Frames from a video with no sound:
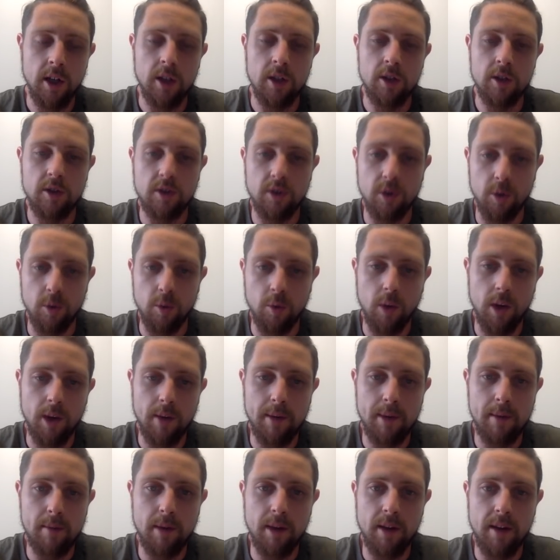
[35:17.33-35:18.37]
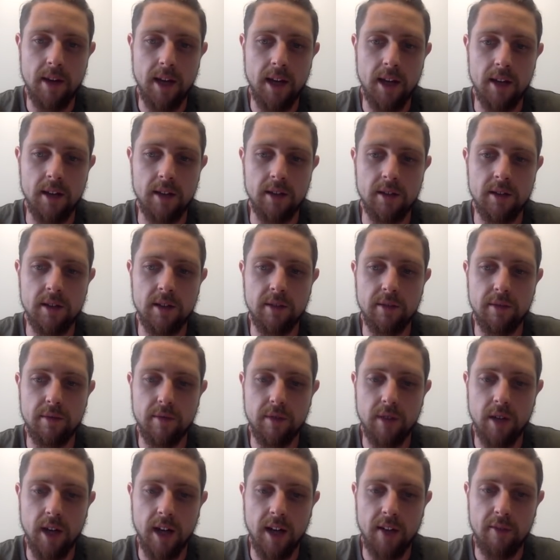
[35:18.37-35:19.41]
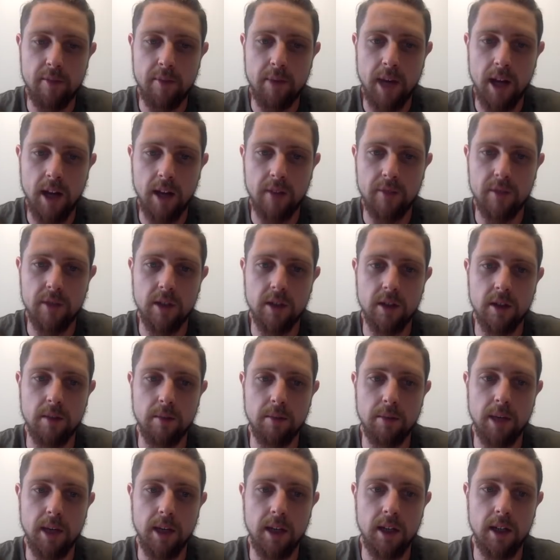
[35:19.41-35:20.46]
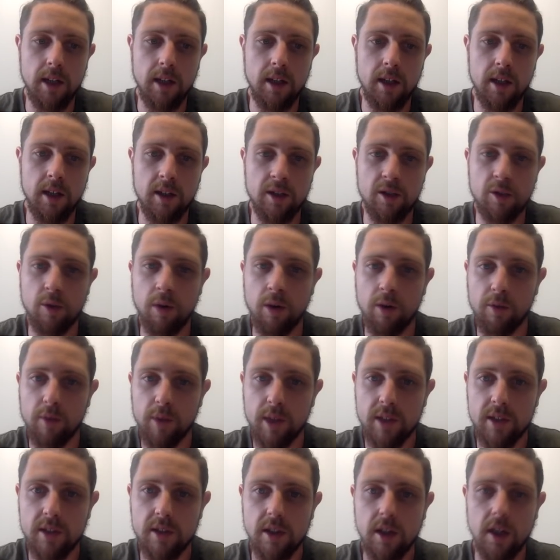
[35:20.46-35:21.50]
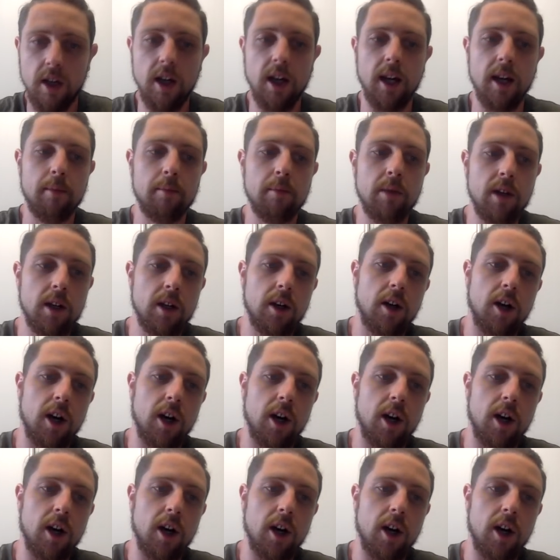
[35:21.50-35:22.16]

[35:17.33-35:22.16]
So what I mean by that is if I have a powerlifter competing in 12 weeks' time,